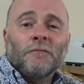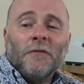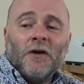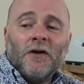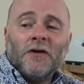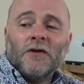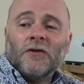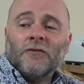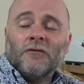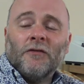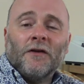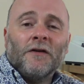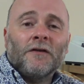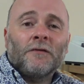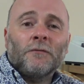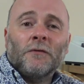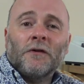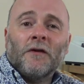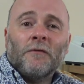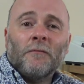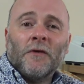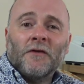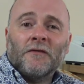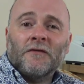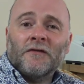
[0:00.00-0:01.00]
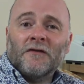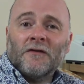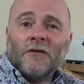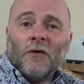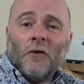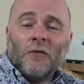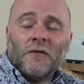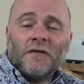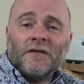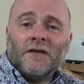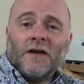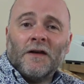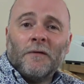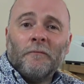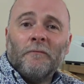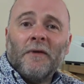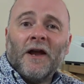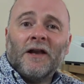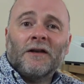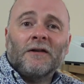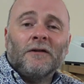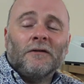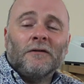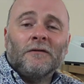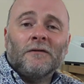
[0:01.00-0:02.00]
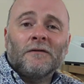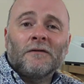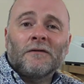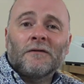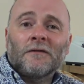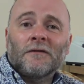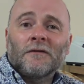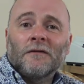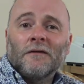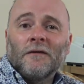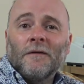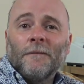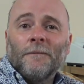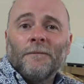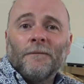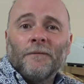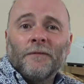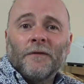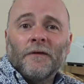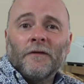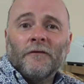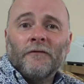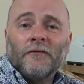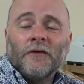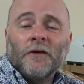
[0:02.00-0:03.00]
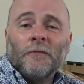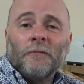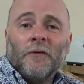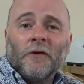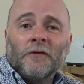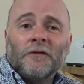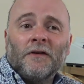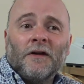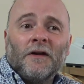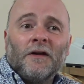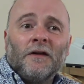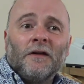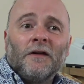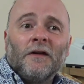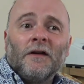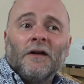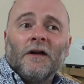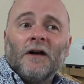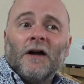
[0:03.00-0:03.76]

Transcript: Mercury is one of the most toxic metals for your body.